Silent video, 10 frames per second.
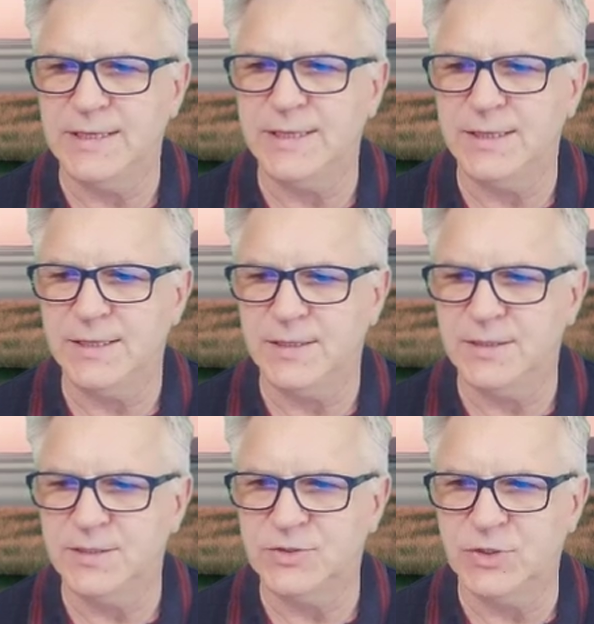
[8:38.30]
In
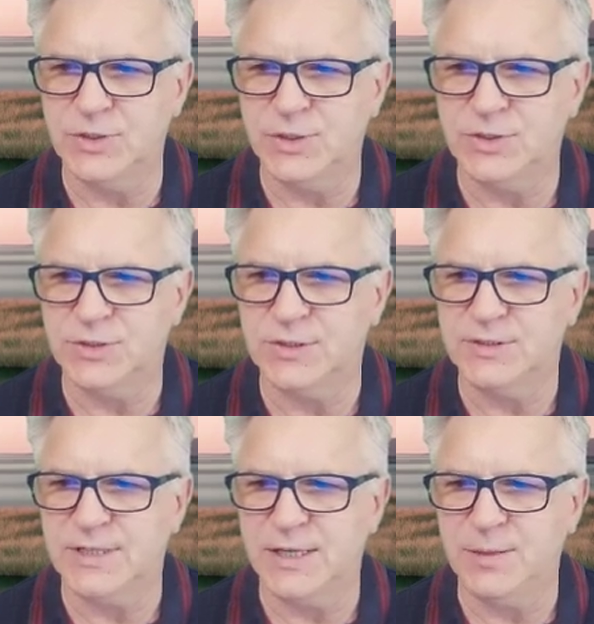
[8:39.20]
the search,
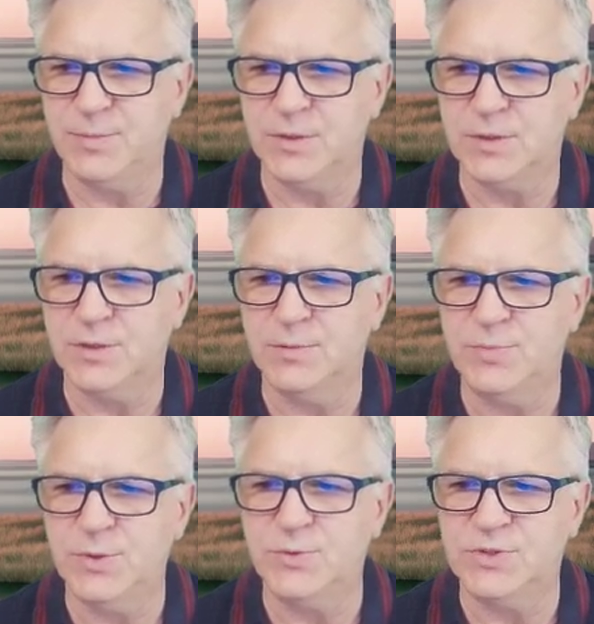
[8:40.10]
type
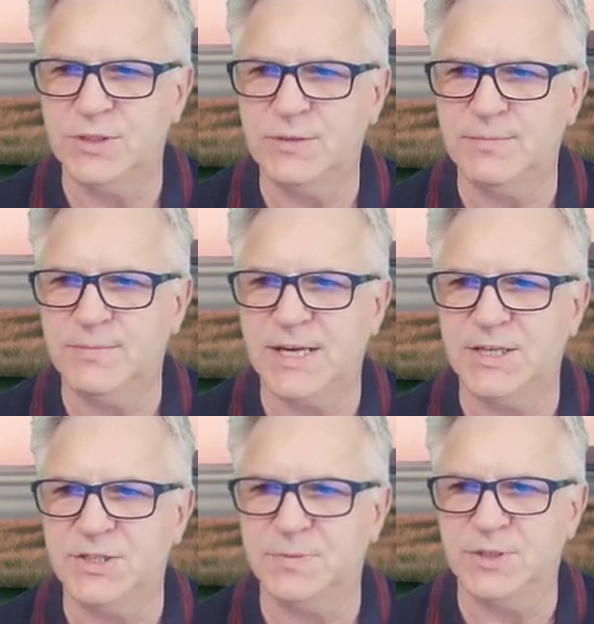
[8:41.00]
computer
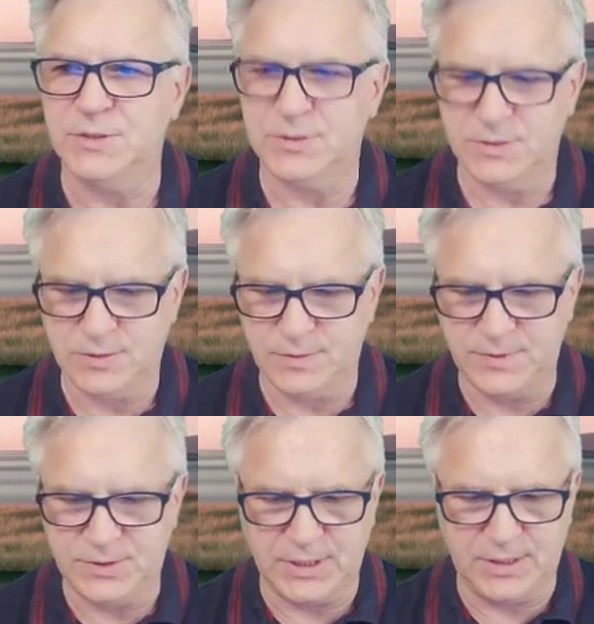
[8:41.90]
management. So
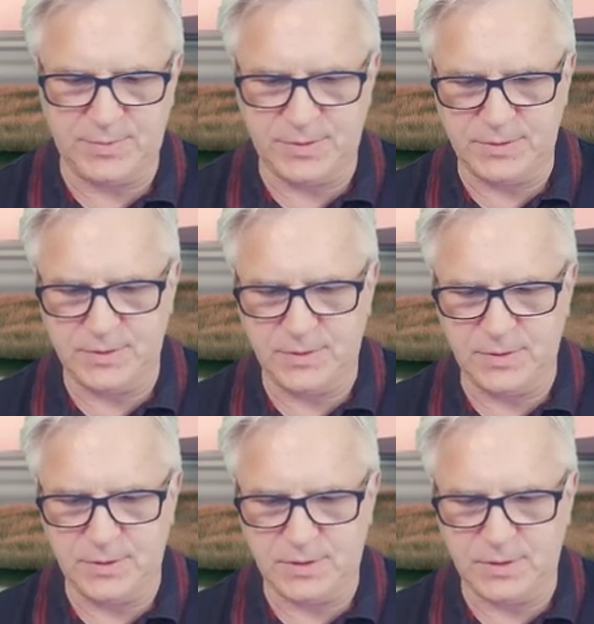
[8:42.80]
if you type
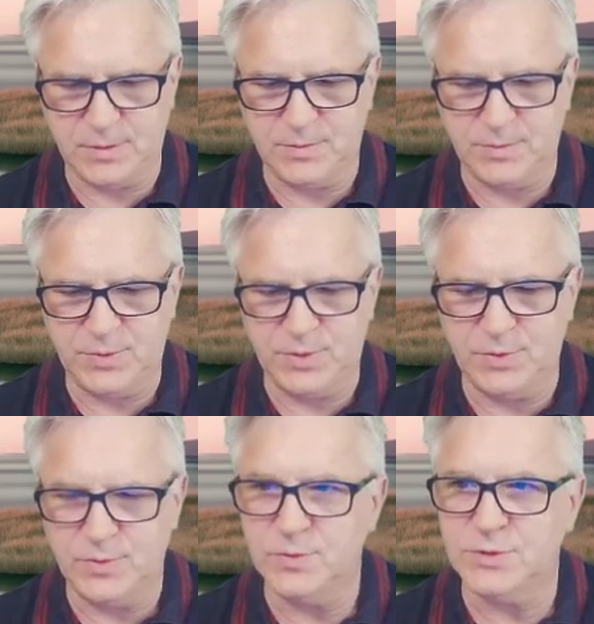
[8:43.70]

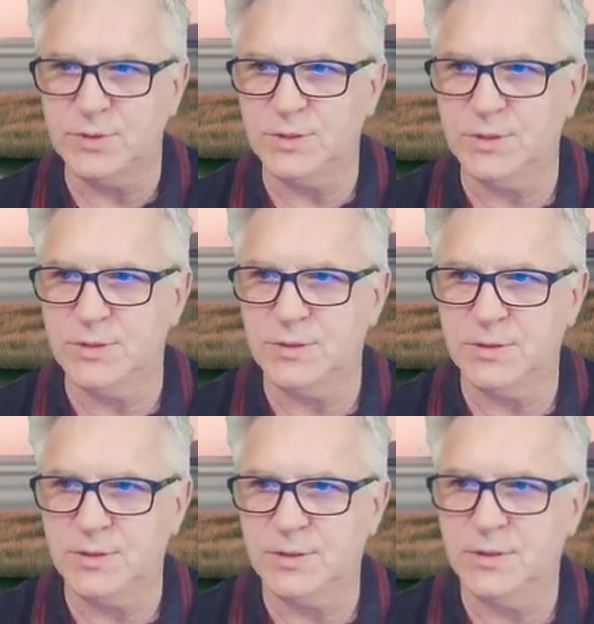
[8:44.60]
computer,
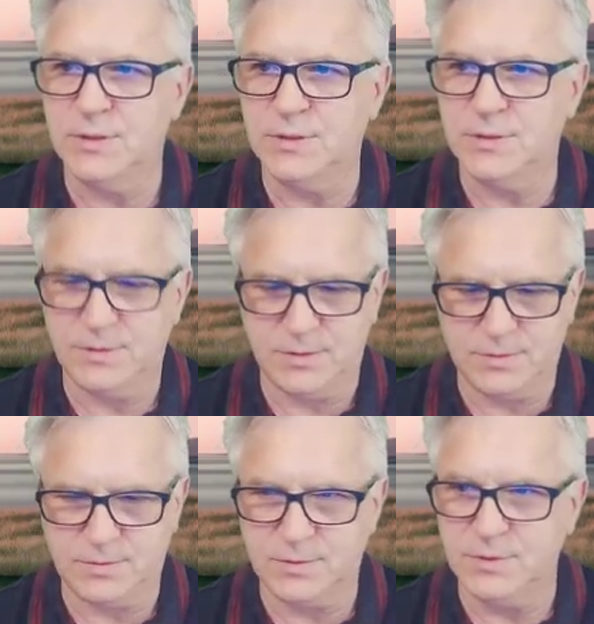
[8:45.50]

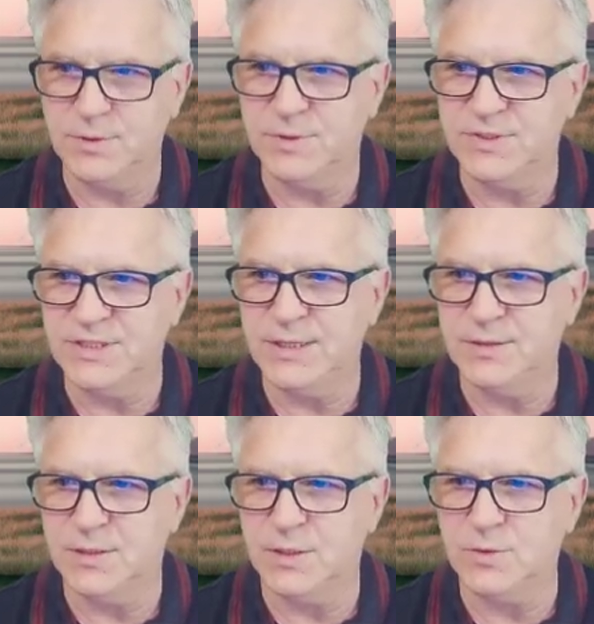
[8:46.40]
you can see
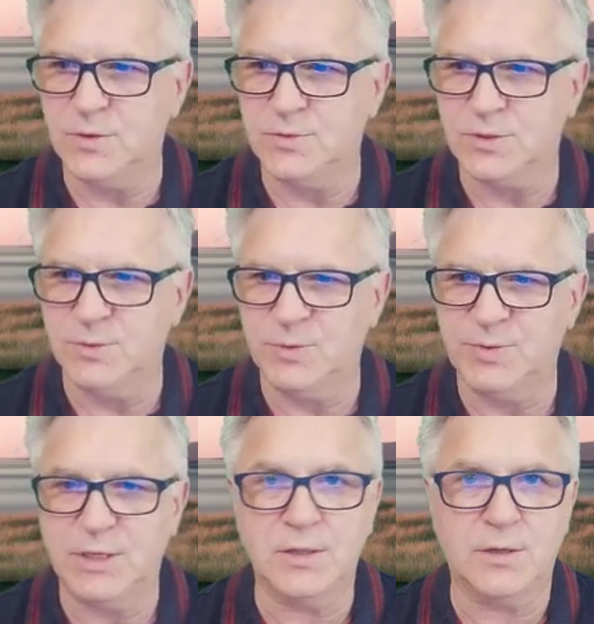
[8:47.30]
the logos come up
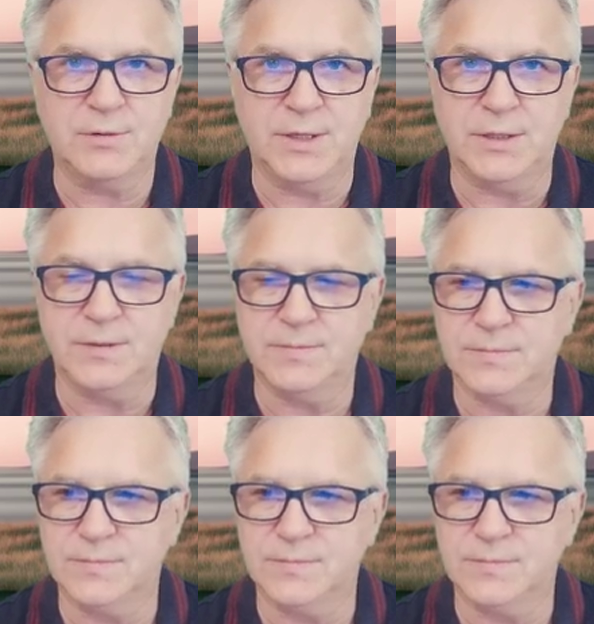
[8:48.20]
here already.